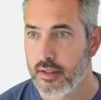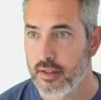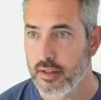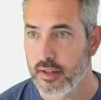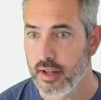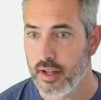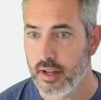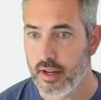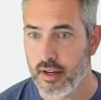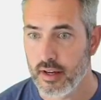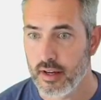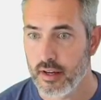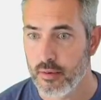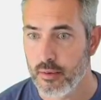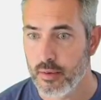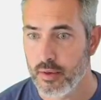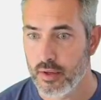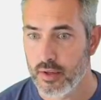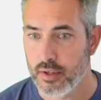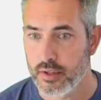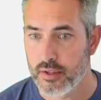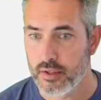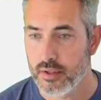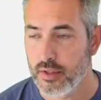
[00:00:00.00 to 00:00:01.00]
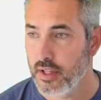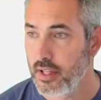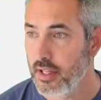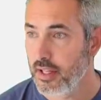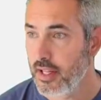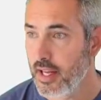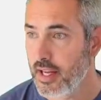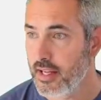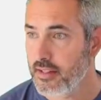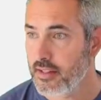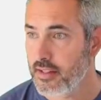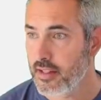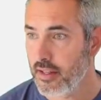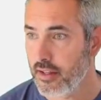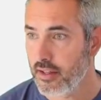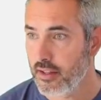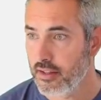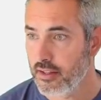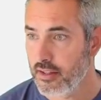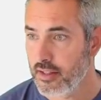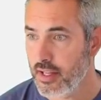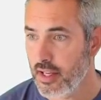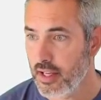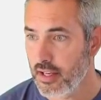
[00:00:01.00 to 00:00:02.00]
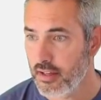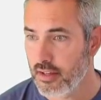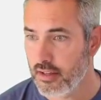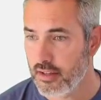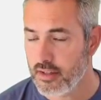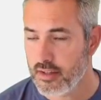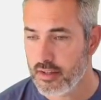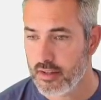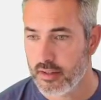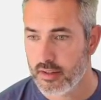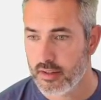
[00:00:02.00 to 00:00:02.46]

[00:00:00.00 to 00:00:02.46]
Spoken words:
Here we'll go to the Elastic container.